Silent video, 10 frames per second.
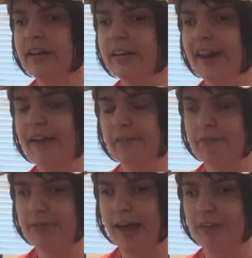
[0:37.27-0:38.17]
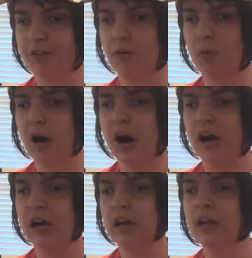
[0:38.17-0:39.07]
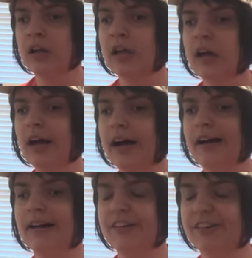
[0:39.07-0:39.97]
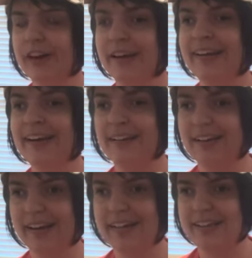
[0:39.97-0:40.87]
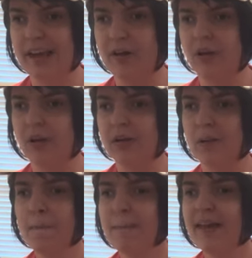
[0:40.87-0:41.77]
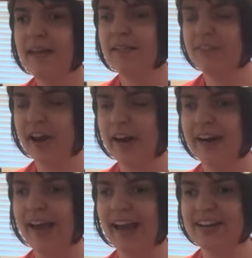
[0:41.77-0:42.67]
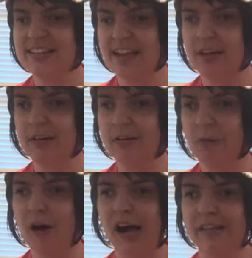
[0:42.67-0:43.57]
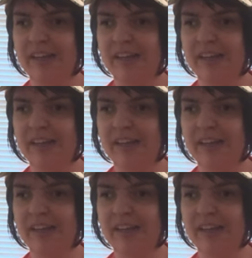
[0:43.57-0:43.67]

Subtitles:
David Fletcher walk. Jared Kelnick single. Jared had a single and a walk